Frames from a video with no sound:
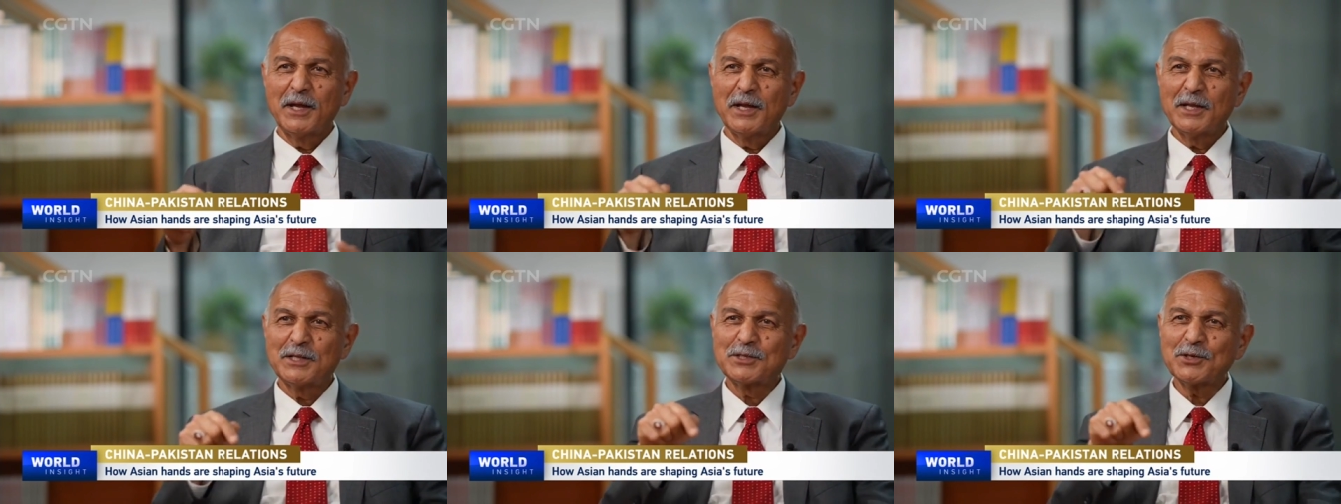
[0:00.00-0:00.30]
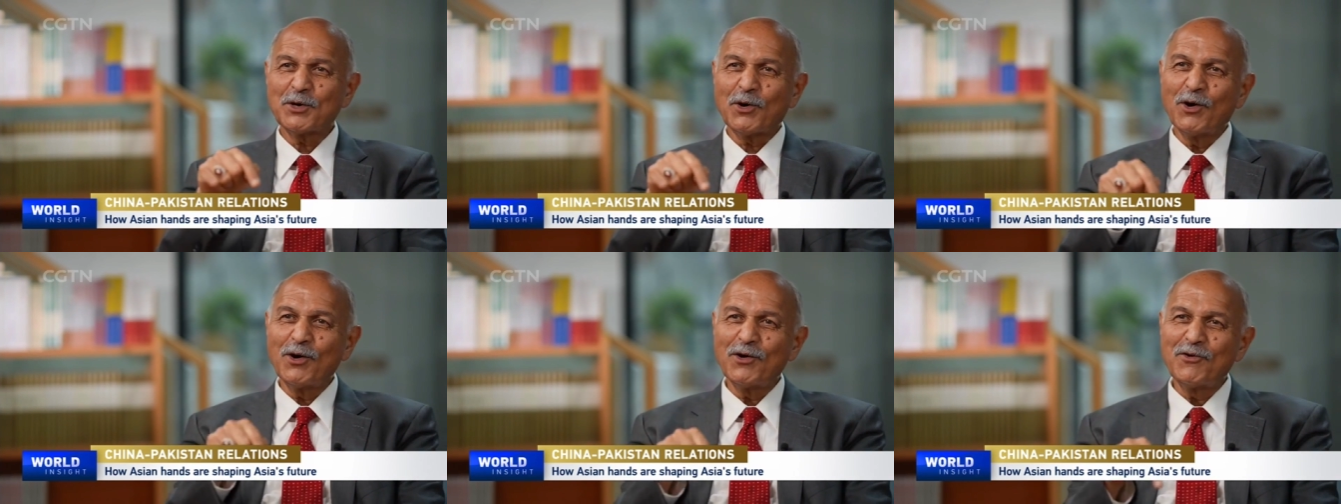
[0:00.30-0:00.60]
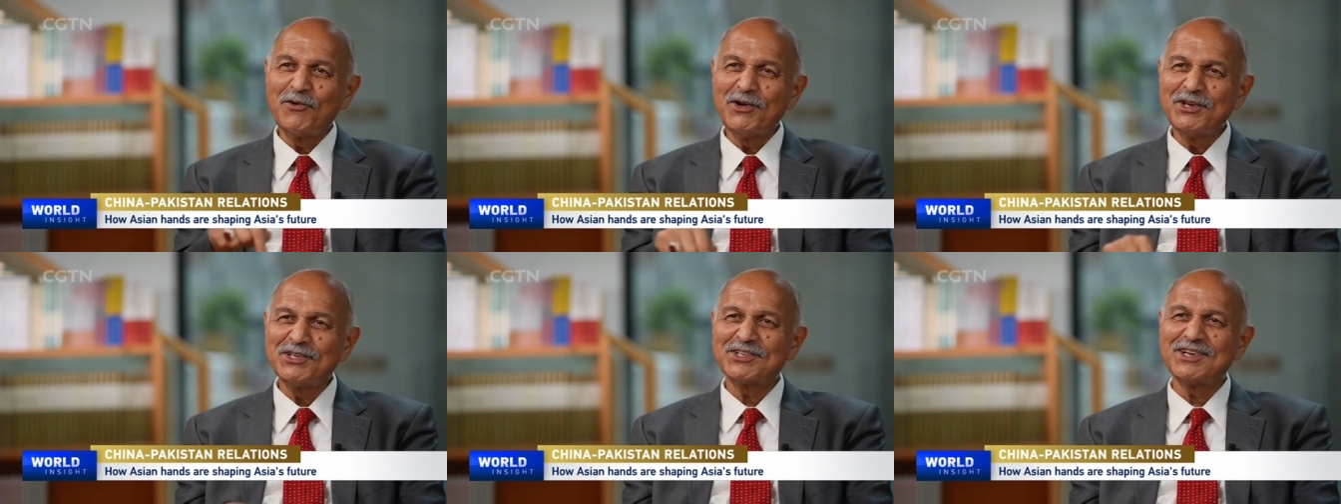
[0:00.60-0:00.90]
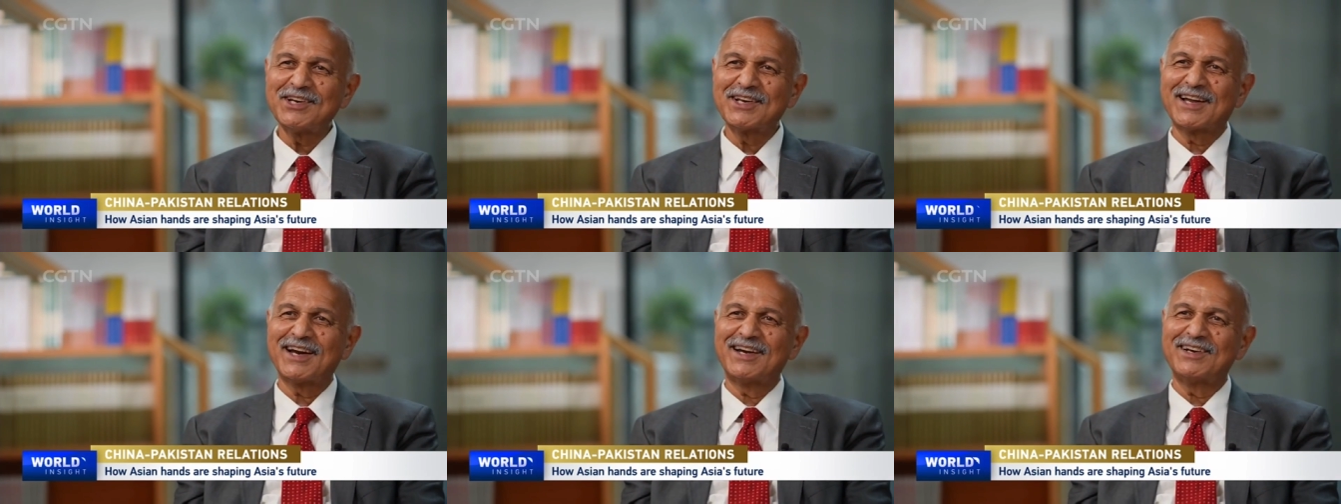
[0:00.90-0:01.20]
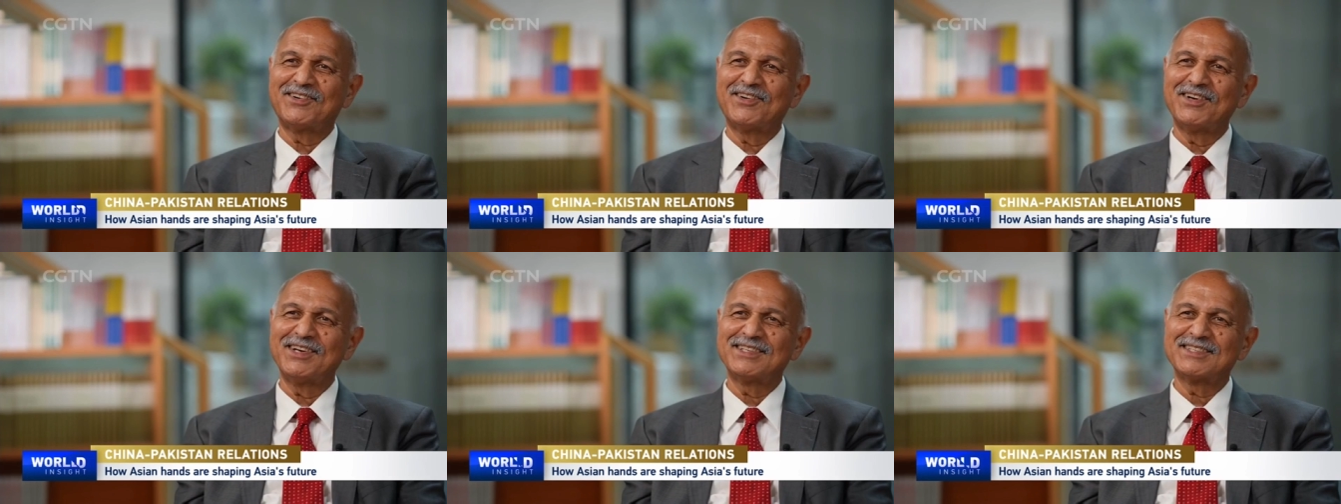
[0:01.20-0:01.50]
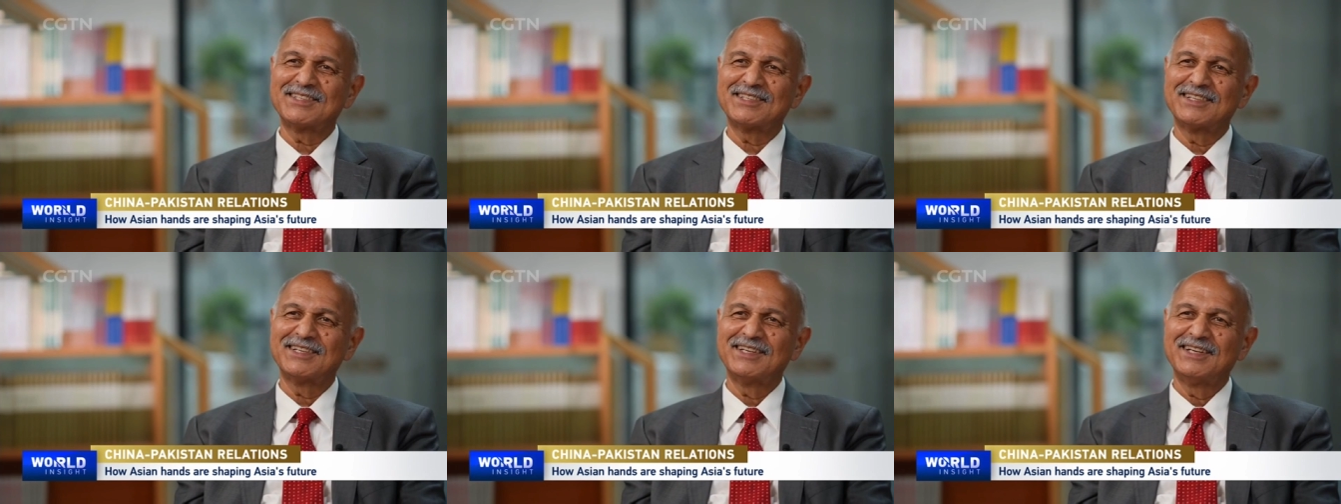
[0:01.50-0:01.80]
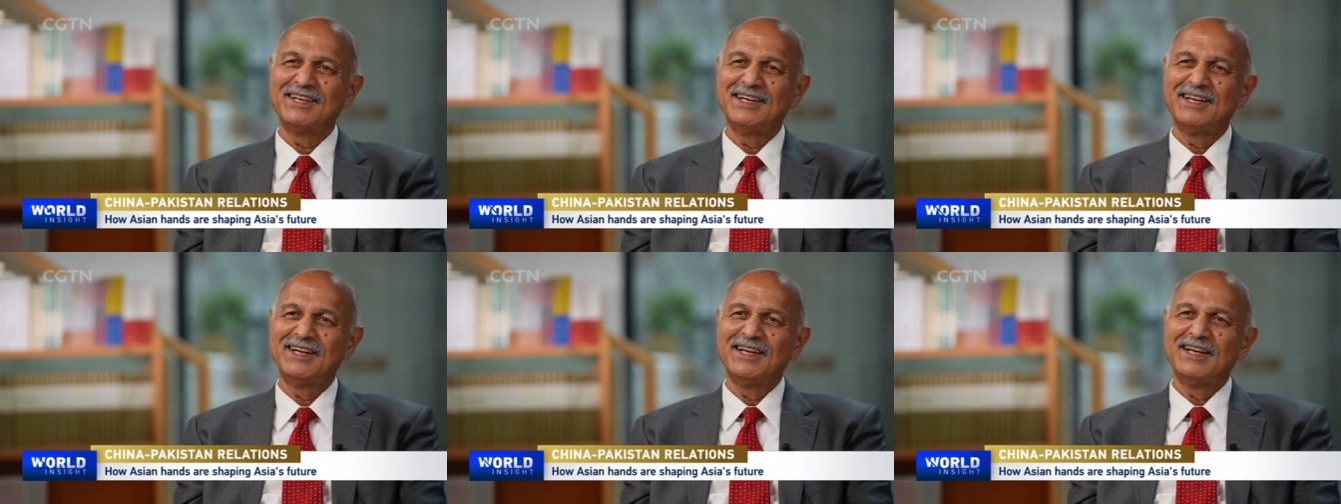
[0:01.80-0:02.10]
It's all regional countries
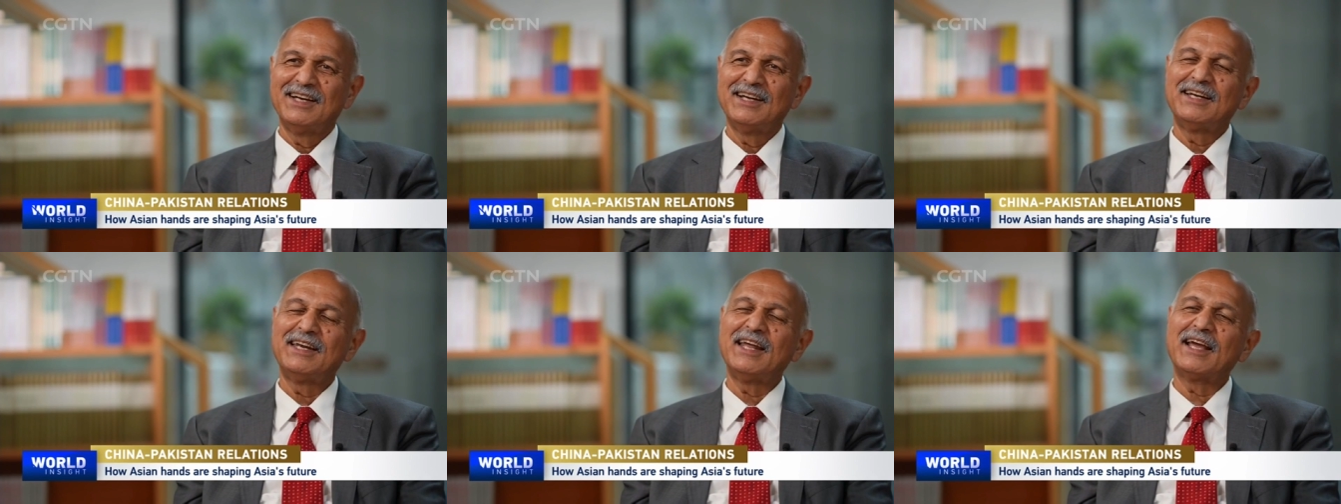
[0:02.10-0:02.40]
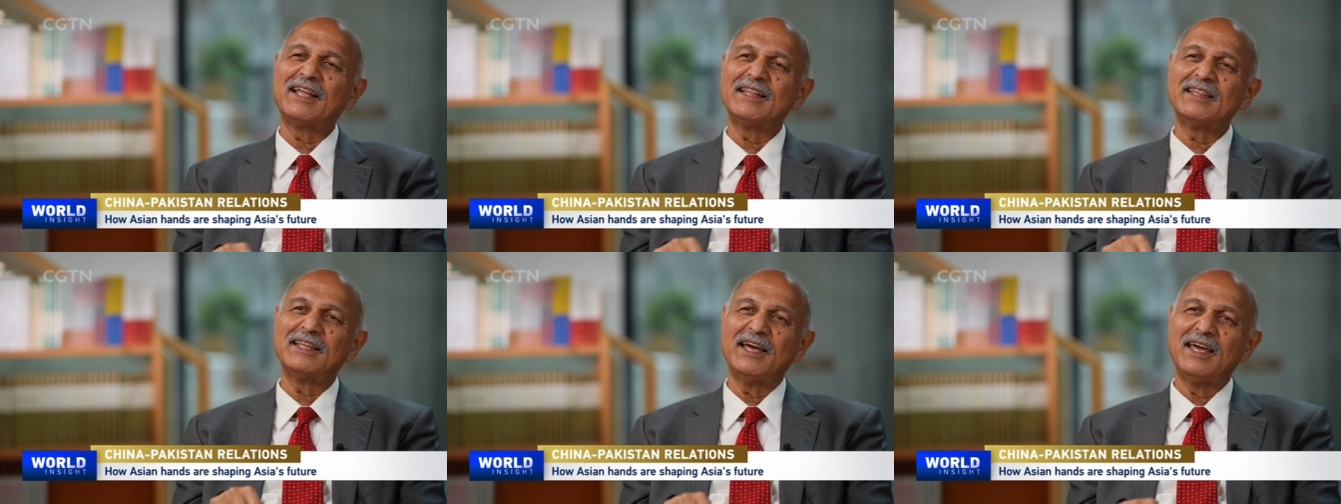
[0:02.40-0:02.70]
taking